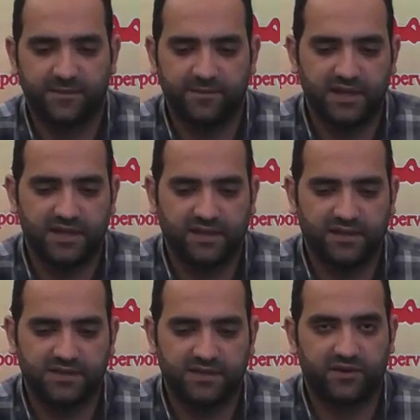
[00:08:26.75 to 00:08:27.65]

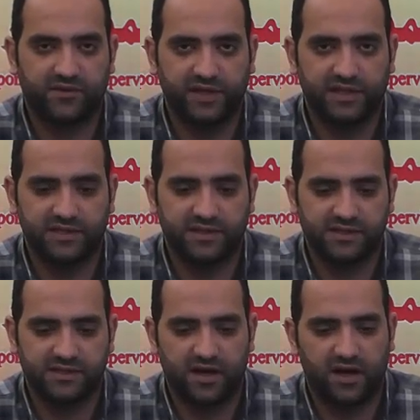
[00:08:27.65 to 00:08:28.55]
meetings,
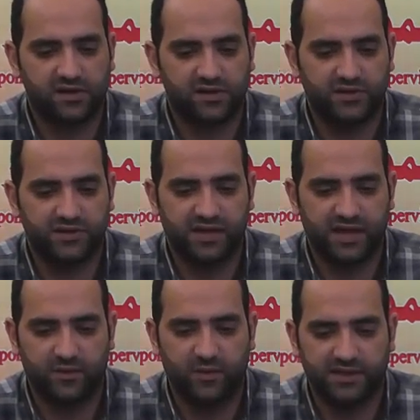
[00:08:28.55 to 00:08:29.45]
greetings, concord,
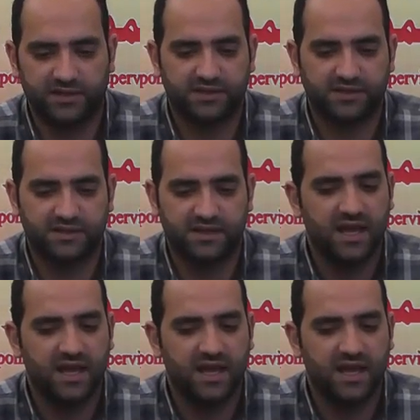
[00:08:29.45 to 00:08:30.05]
acquaintance,